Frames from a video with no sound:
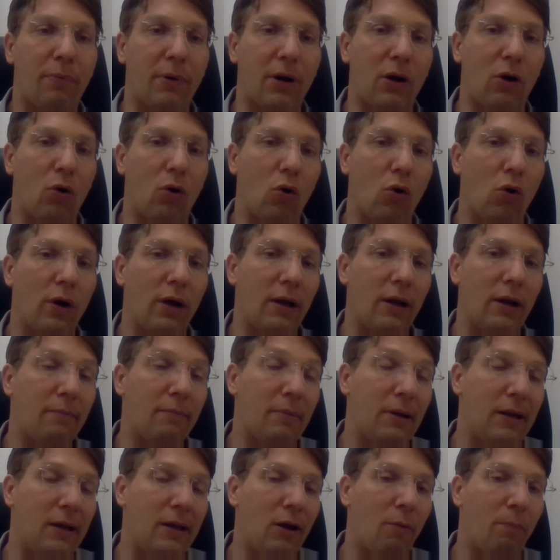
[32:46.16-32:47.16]

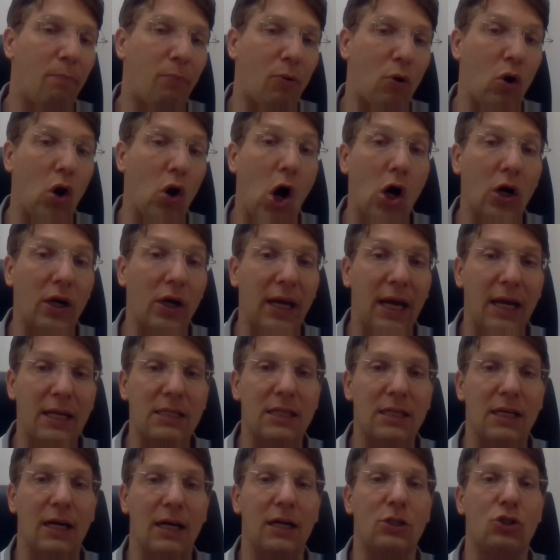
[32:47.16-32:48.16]
prolonged
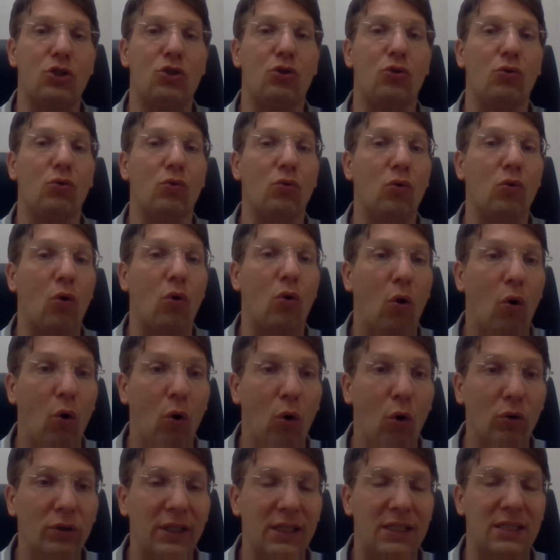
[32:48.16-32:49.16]
to
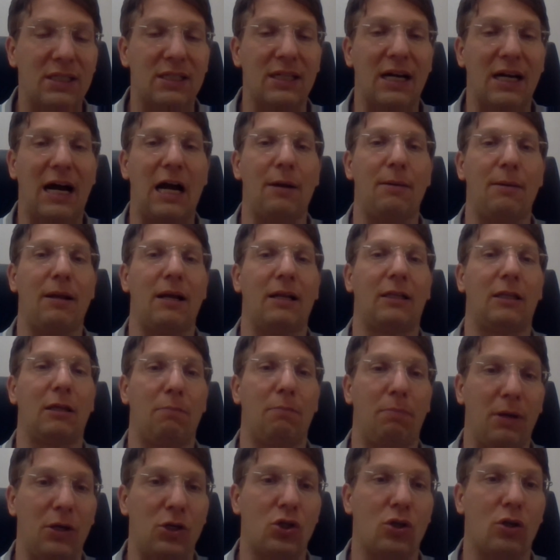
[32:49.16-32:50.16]
all the time at
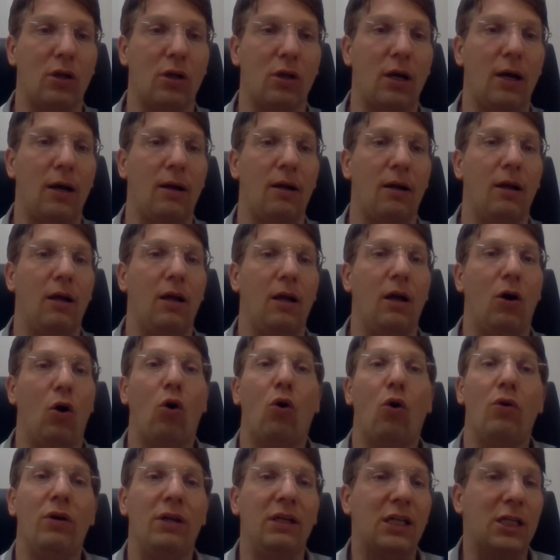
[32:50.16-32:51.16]
the patient,
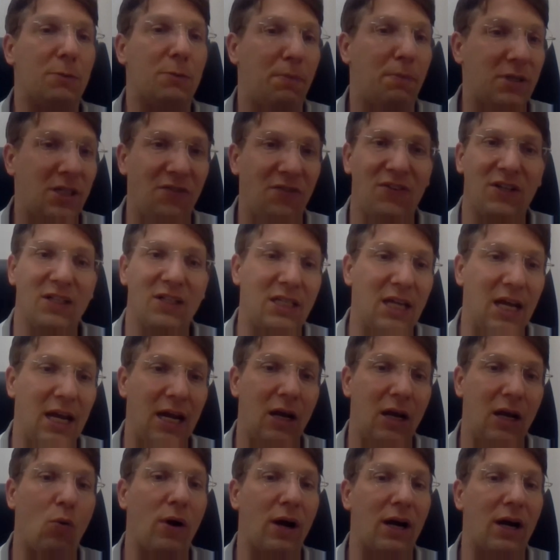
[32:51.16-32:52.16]
or in the specific
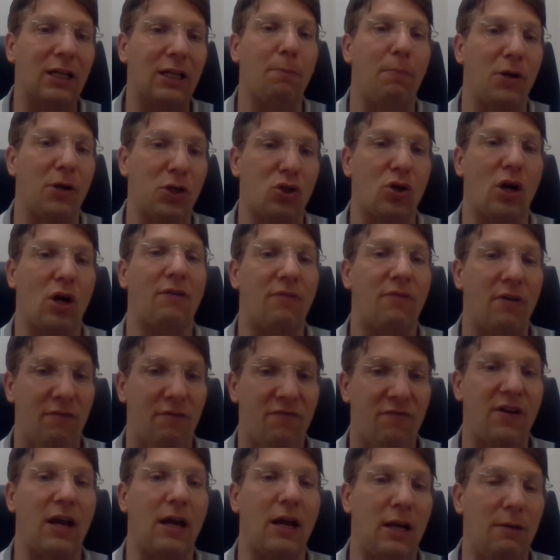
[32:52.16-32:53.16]
day where the patient have a
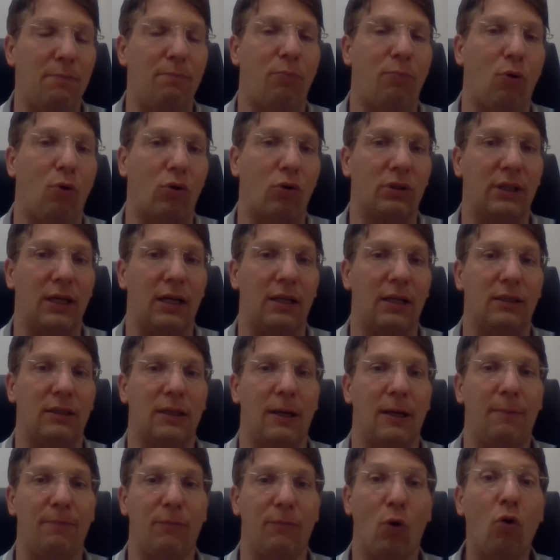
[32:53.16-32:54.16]
very important
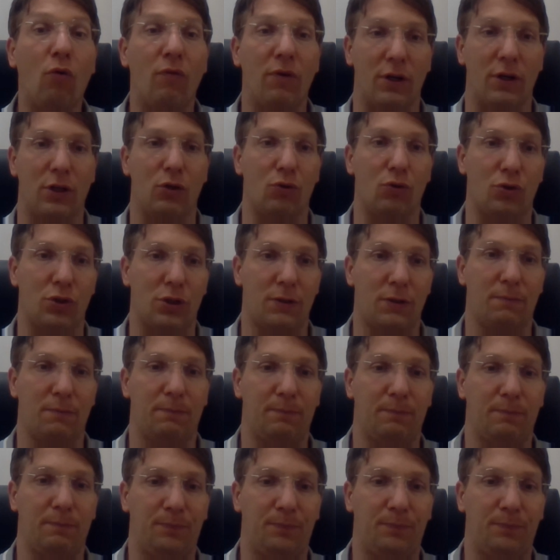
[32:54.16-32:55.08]
overuse.